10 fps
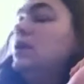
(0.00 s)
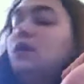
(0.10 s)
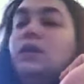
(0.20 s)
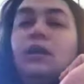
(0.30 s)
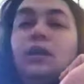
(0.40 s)

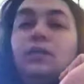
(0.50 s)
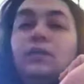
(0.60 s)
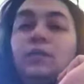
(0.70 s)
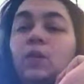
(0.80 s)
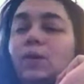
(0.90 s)
And
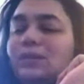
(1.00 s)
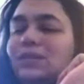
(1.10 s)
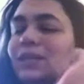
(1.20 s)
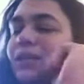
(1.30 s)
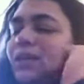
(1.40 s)

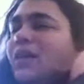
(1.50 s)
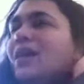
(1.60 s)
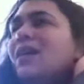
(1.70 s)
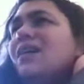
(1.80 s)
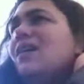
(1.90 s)
quilting,
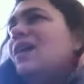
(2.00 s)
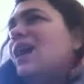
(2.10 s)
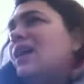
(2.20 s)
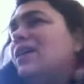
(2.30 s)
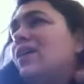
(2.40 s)

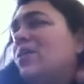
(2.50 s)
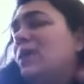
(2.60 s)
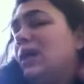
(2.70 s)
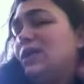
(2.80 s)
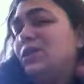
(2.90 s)
I
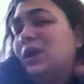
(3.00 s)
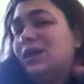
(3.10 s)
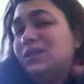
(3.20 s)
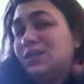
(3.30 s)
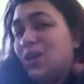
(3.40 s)
knew how
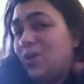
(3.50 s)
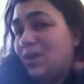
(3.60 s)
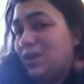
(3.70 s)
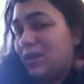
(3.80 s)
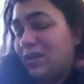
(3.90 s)
to sew
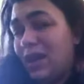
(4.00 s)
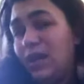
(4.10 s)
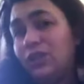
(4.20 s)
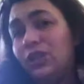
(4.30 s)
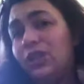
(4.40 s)
at a young
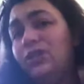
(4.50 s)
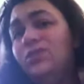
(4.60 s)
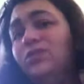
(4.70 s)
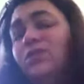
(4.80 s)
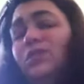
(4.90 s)
age.
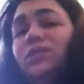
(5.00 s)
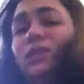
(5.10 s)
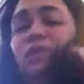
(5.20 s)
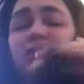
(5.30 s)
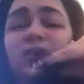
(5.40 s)
I learned
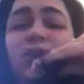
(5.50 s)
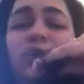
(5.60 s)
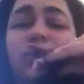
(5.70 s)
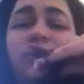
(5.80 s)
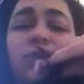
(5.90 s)
how to sew
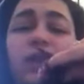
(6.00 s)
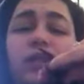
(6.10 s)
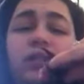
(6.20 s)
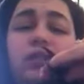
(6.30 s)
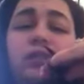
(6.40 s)
before I
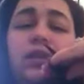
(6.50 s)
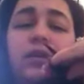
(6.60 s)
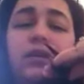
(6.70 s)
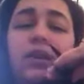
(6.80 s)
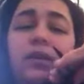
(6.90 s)
learned how
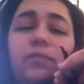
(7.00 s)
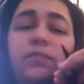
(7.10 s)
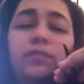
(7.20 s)
to knit.